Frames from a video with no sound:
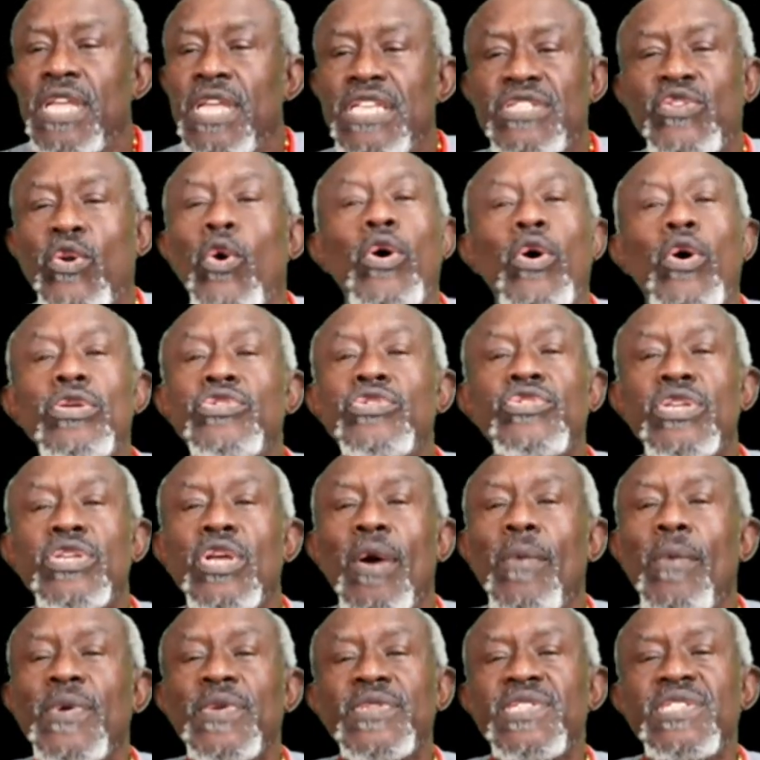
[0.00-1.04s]
going to the
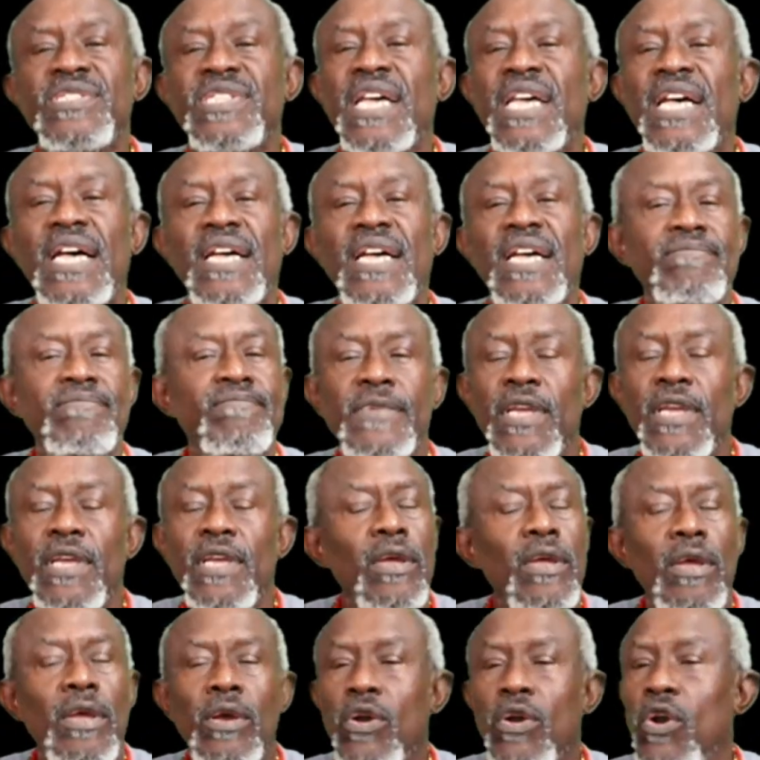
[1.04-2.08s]
opposite side.
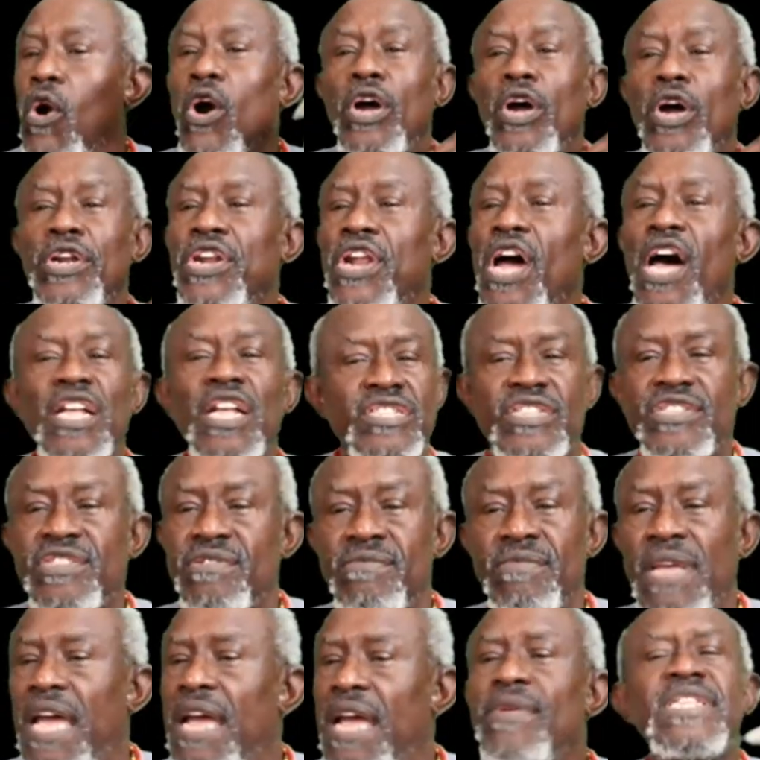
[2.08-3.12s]
Going nuts.
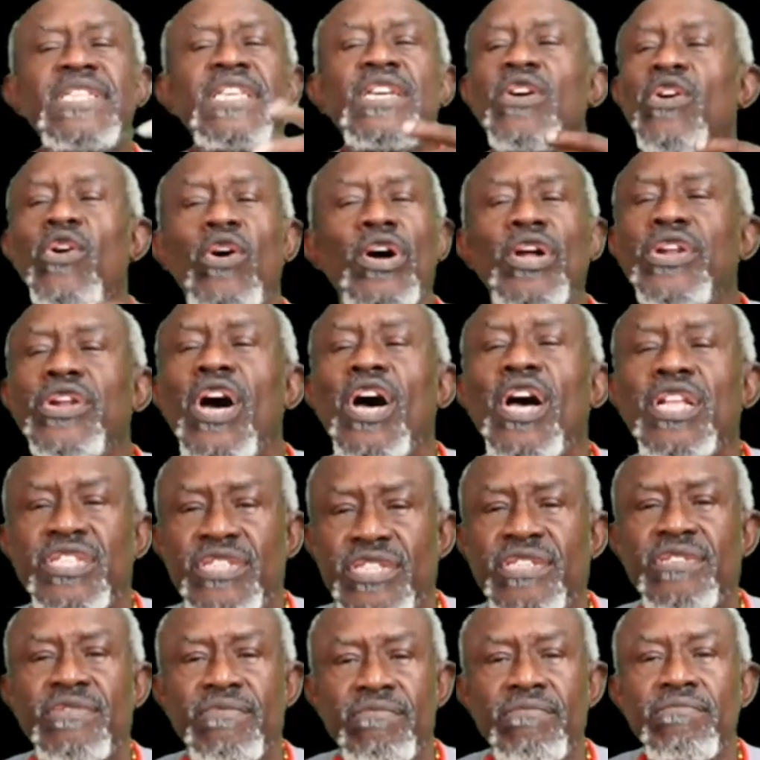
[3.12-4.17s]
Everything going
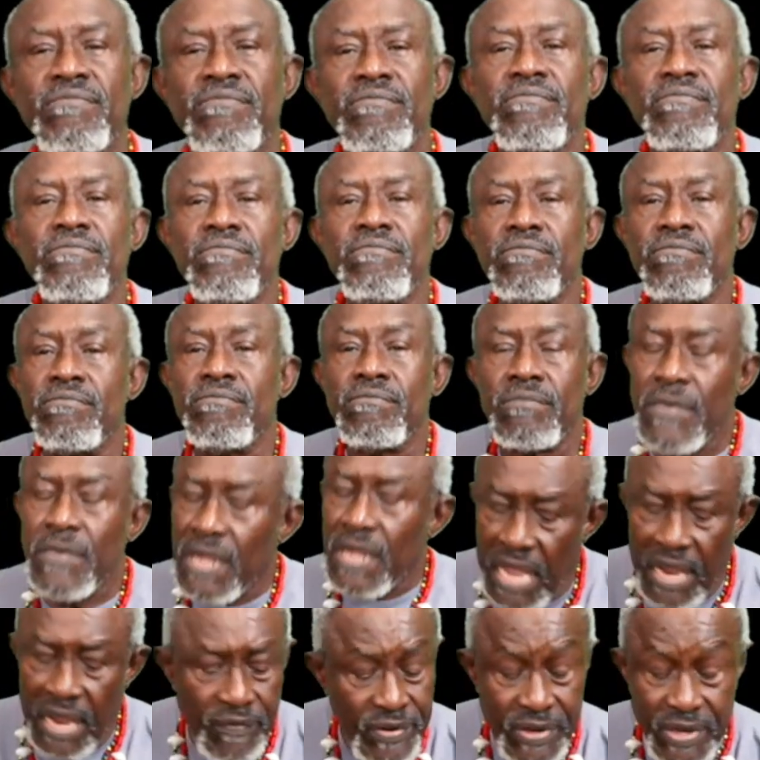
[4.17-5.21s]
nuts.
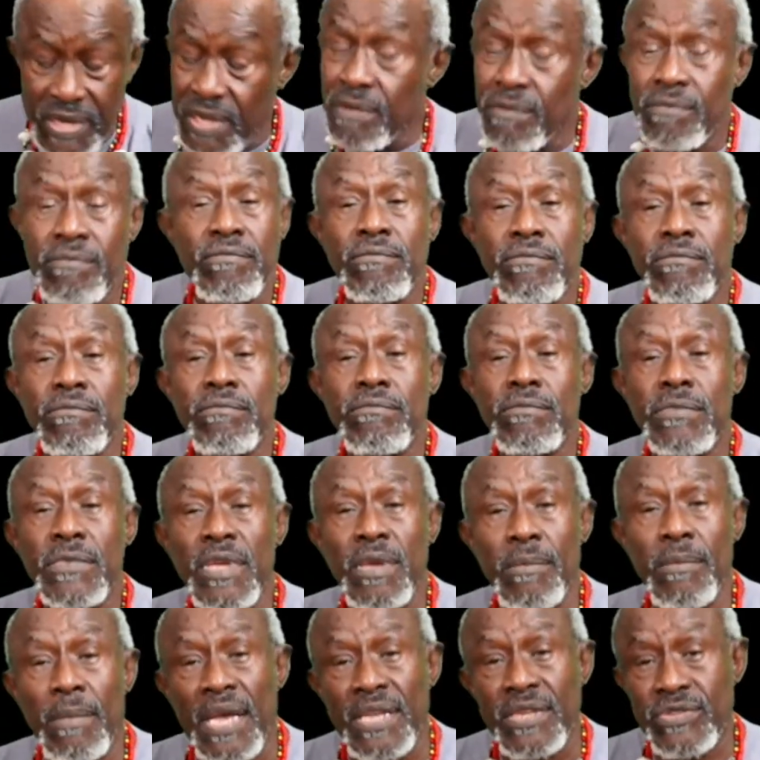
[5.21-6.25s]
Everything
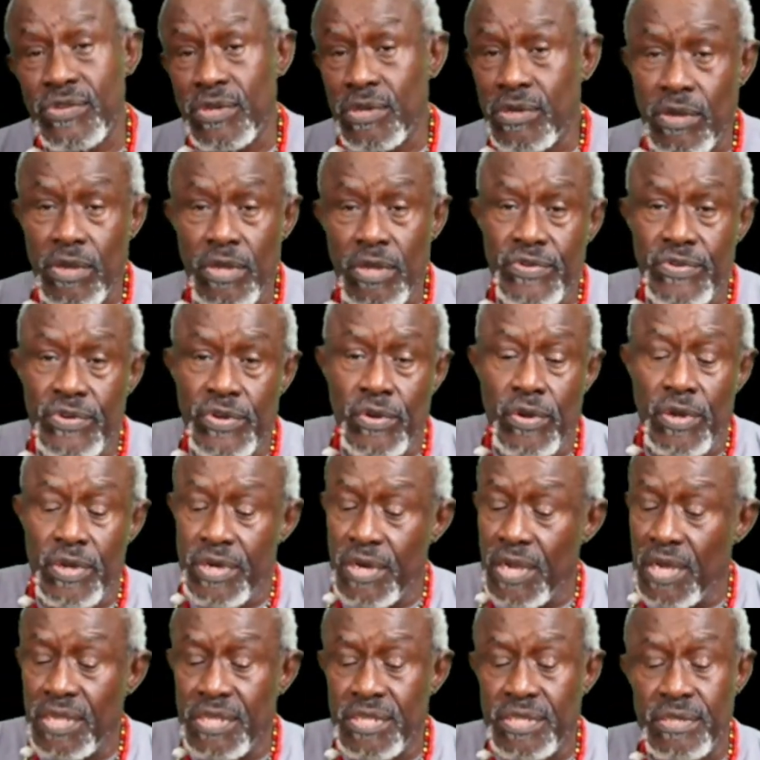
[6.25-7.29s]
in my country going
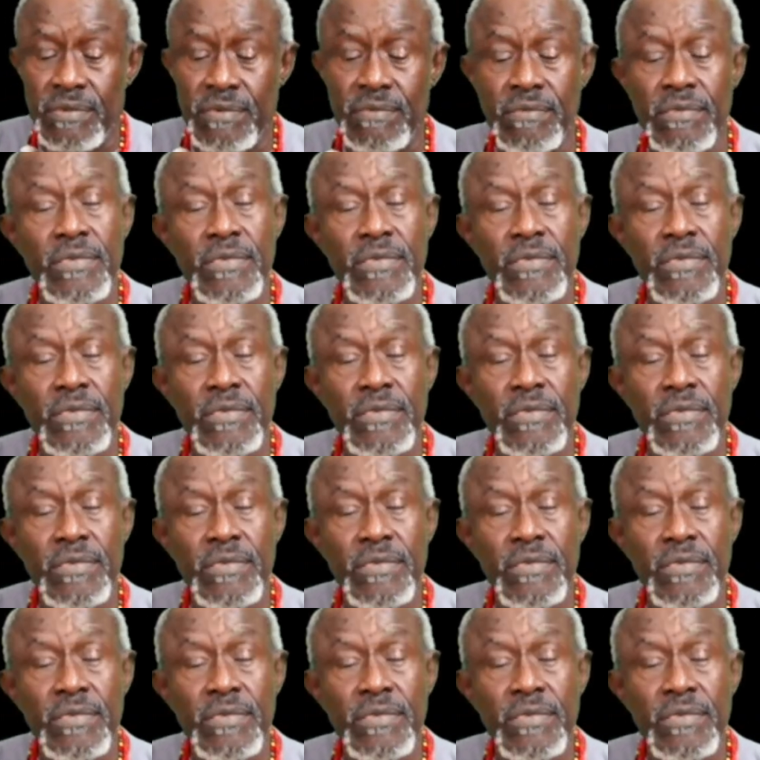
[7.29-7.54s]
nuts.